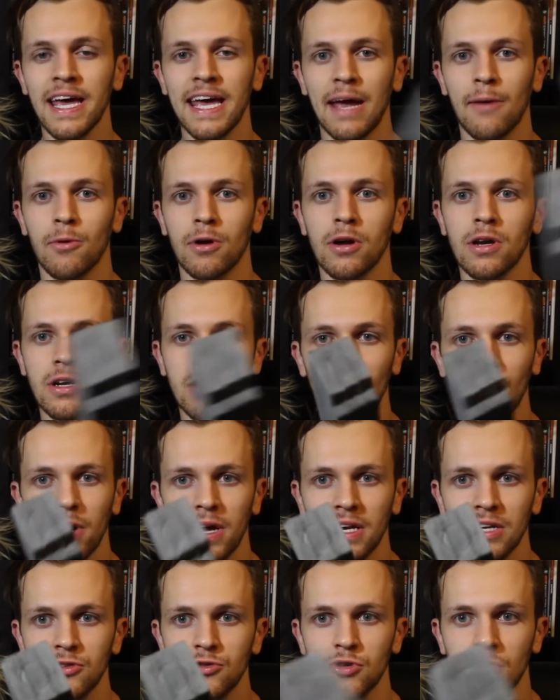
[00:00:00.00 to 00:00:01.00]
And we're going to go
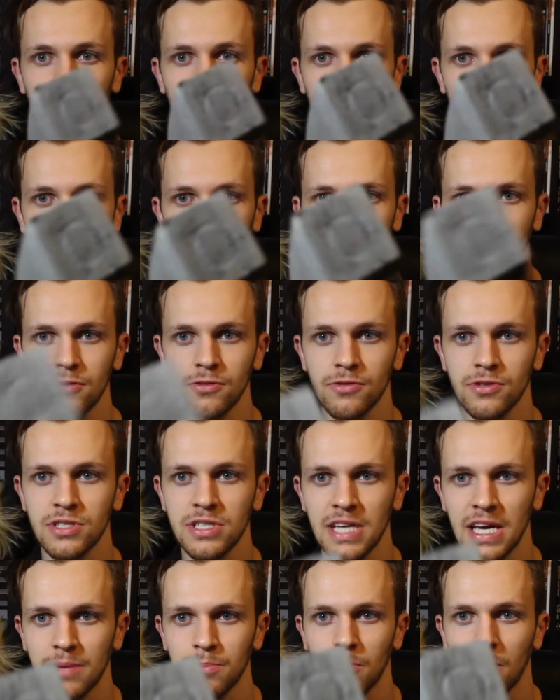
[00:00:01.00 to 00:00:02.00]
ahead and Dremel out. You'll
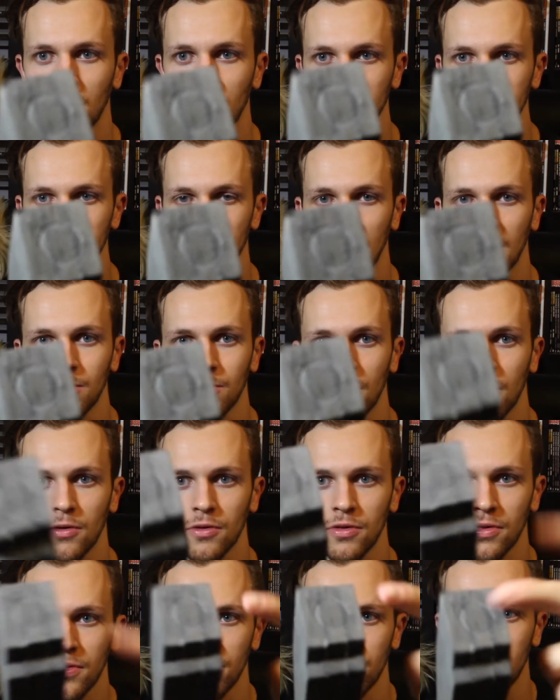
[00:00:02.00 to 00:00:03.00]
see I marked on
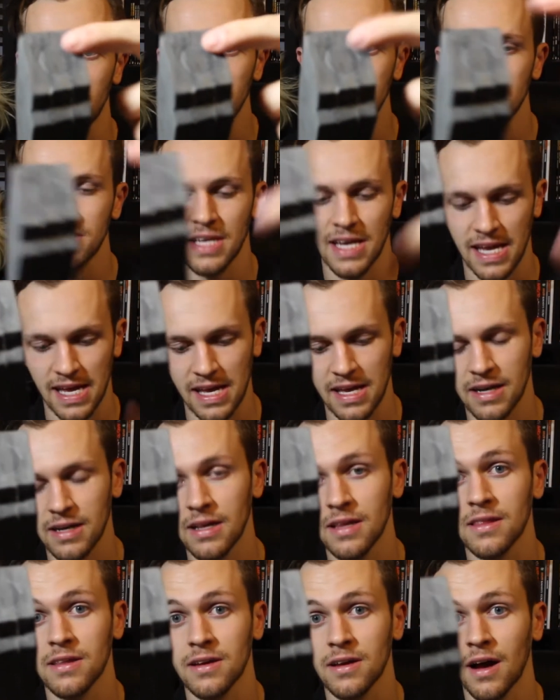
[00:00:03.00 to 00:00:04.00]
both this and
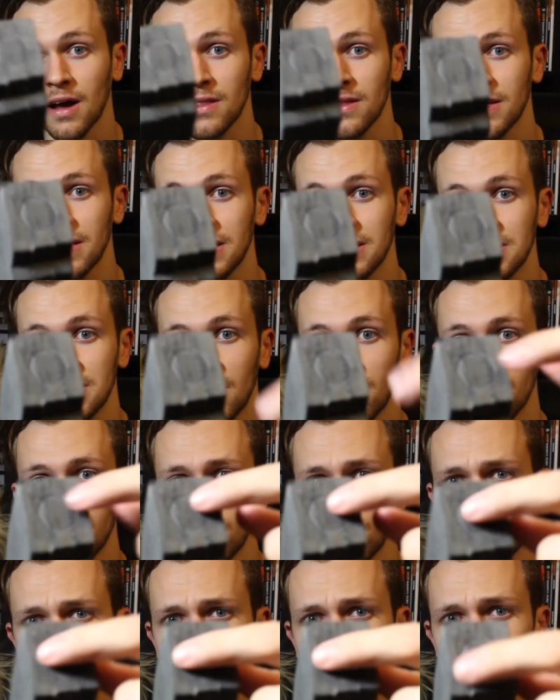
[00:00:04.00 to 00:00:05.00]
the gauntlet itself,
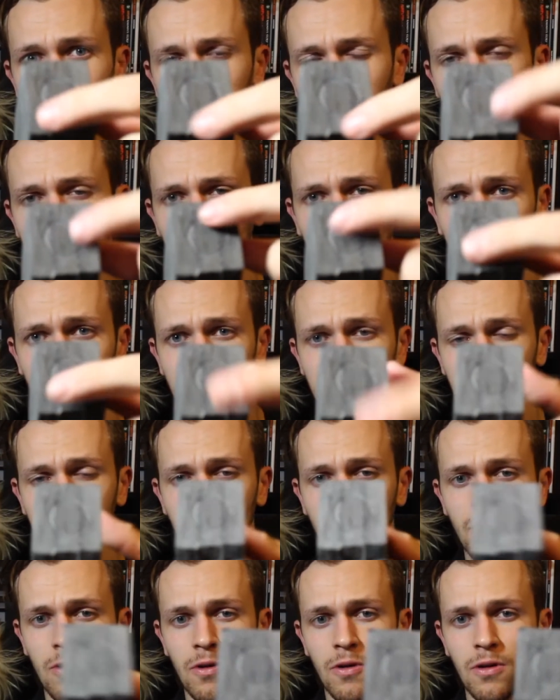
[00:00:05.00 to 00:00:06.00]
but we're going to Dremel out a
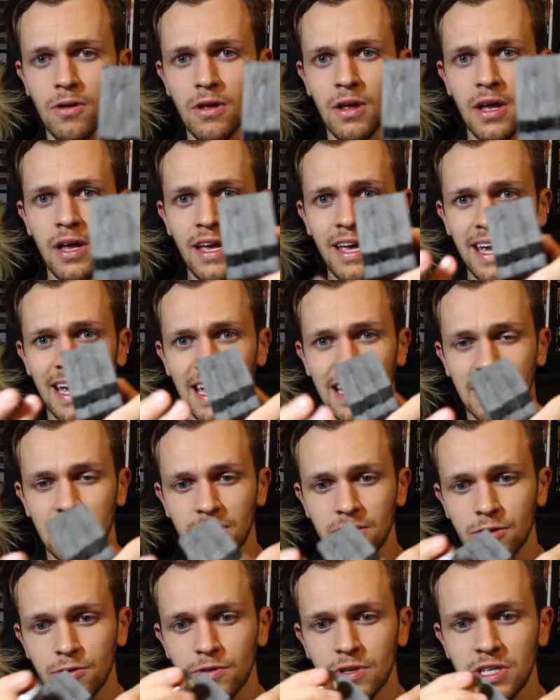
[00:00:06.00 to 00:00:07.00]
little hole and
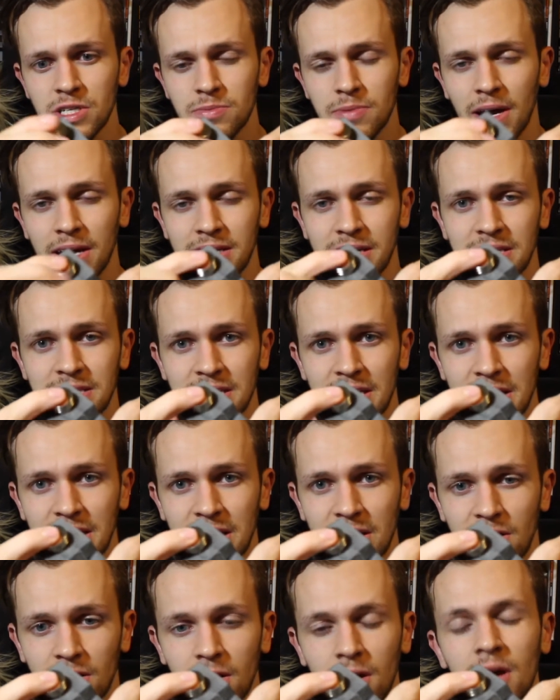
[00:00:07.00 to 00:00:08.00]
glue these magnets in
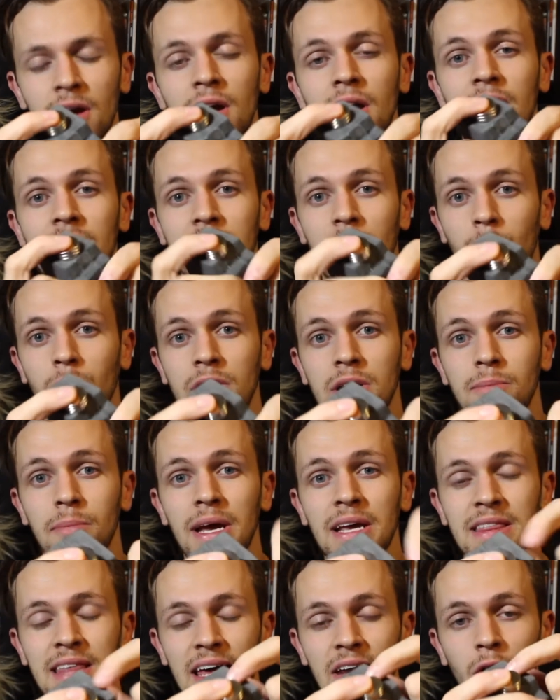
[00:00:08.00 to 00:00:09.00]
here. Now we're going to
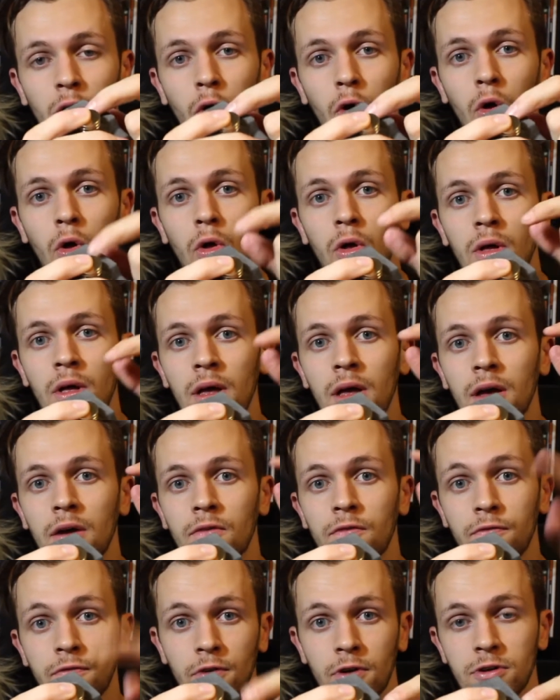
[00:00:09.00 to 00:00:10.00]
make that hole
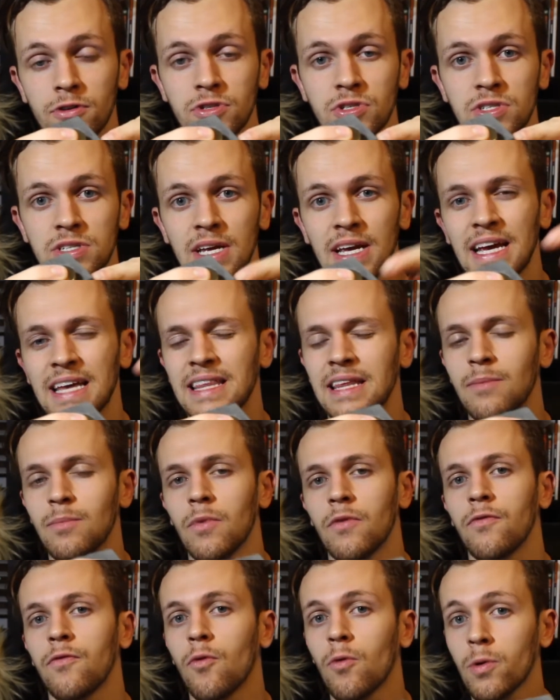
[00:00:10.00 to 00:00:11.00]
first, and then
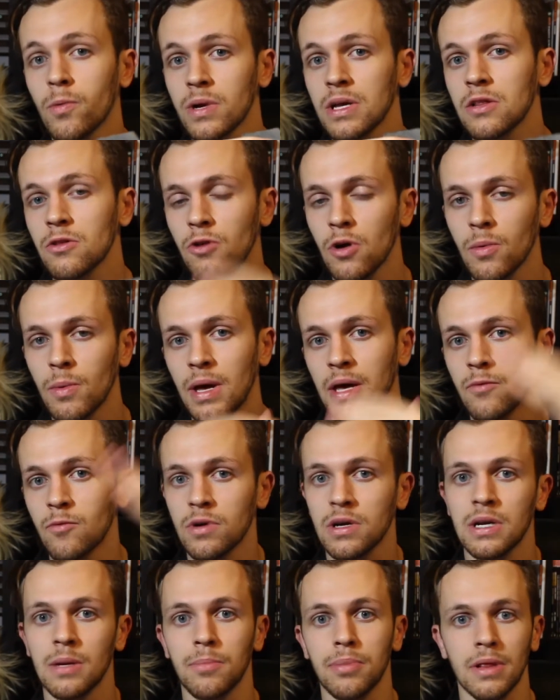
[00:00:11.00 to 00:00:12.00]
before we glue them in,
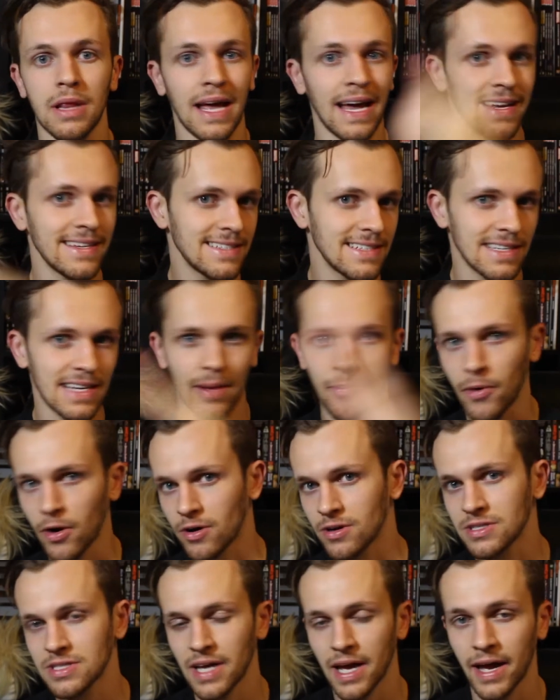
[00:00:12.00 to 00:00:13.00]
we're going to plasti dip
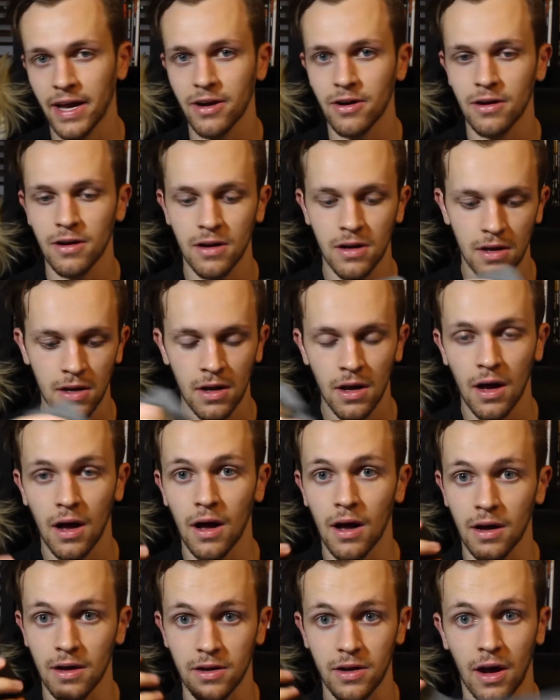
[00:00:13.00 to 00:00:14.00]
our entire
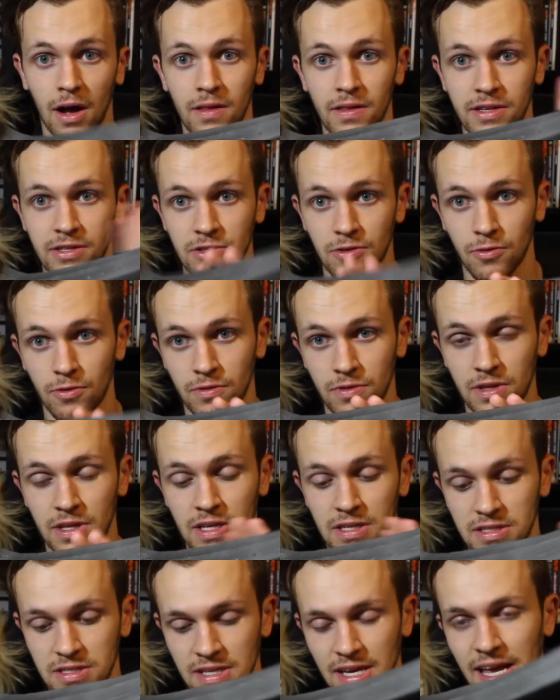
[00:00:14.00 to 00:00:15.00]
gauntlet, so
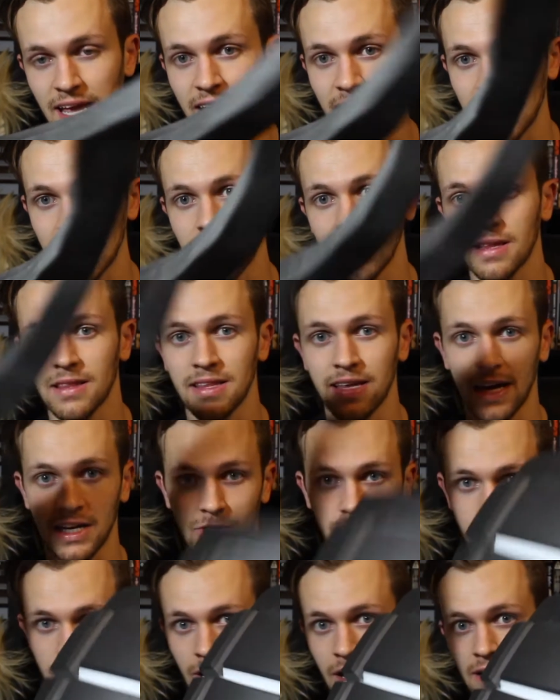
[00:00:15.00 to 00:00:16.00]
this and the
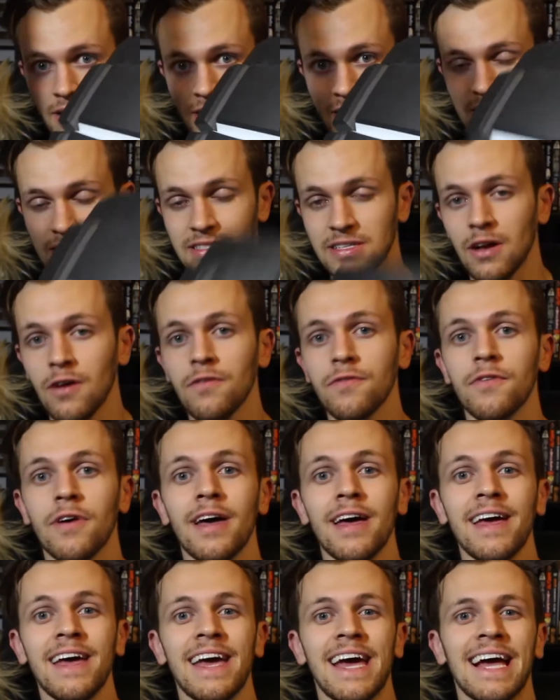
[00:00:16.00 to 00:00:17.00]
actual gauntlet
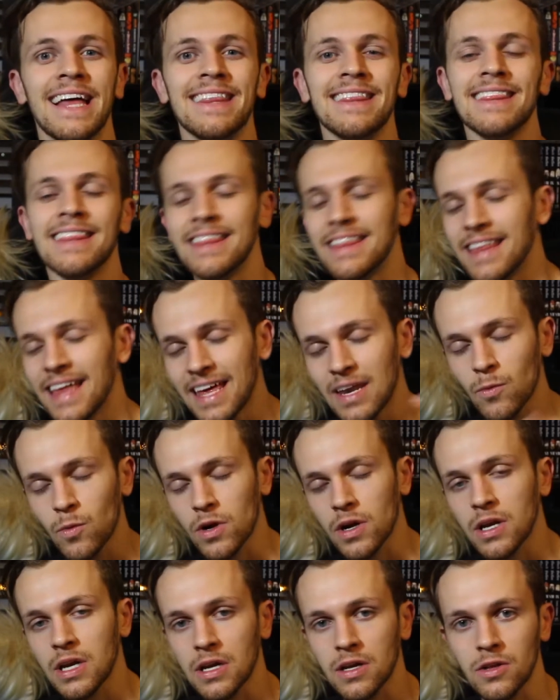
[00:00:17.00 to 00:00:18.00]
itself, and then
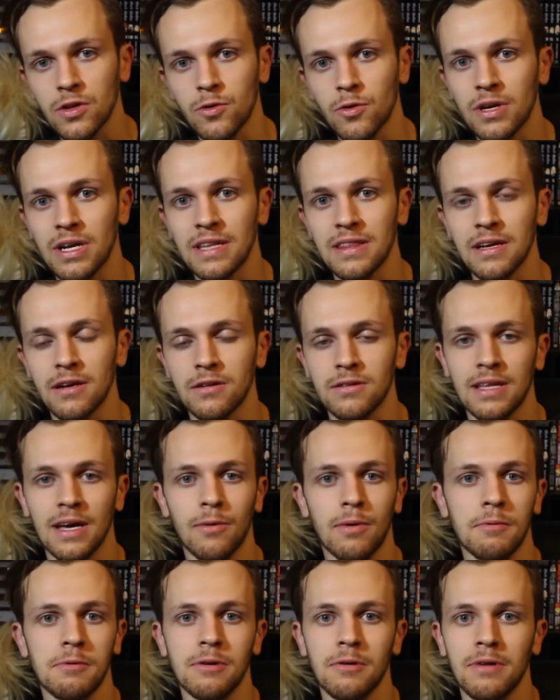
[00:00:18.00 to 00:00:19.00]
we're going to glue it in there, and
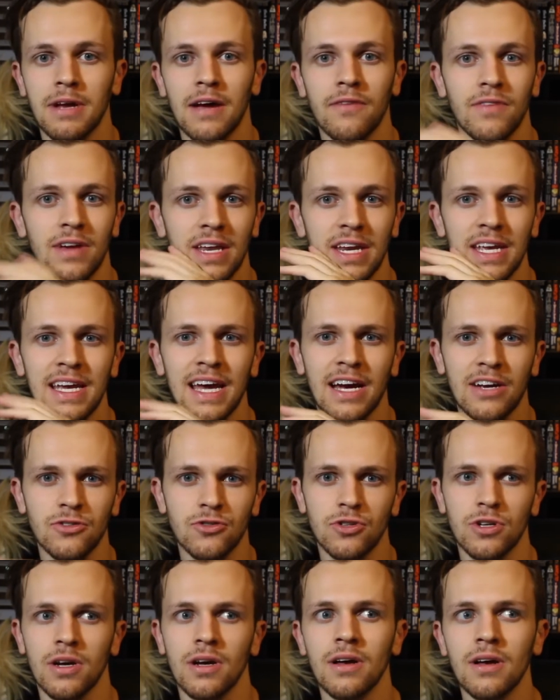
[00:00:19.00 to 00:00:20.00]
that way we don't have any
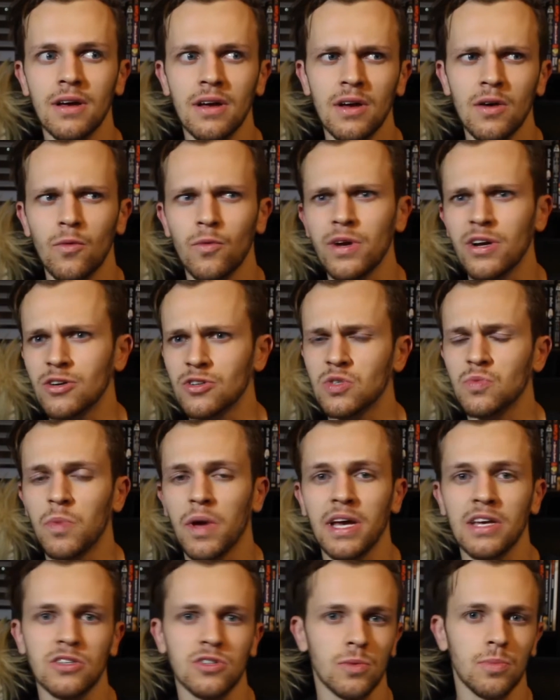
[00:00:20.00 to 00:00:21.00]
extra weird
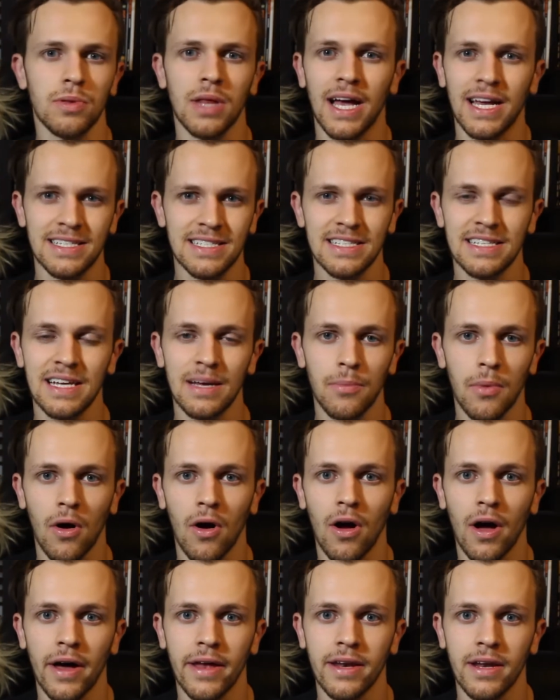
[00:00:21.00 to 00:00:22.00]
space or plasti dip
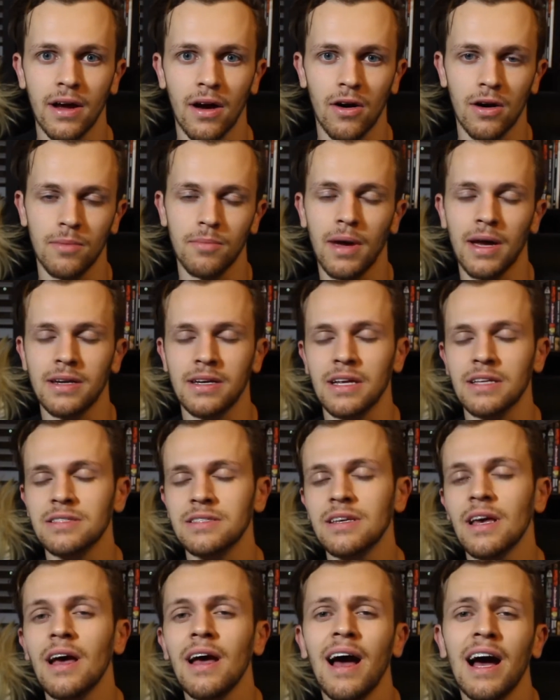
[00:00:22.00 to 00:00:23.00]
on our
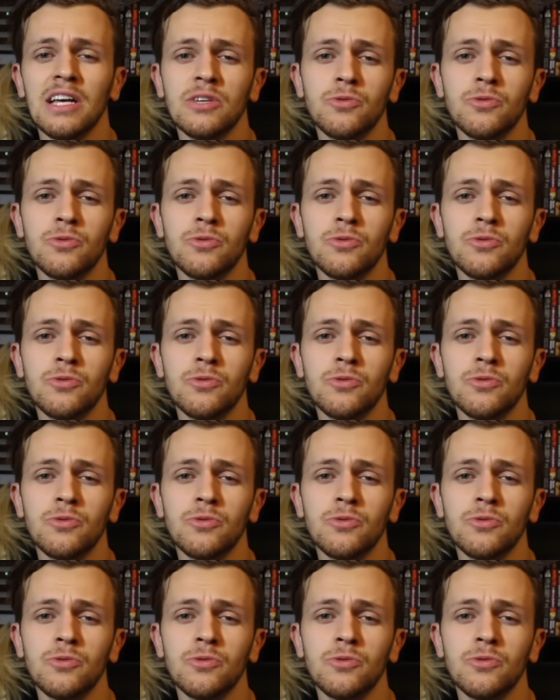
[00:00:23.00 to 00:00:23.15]
magnets. I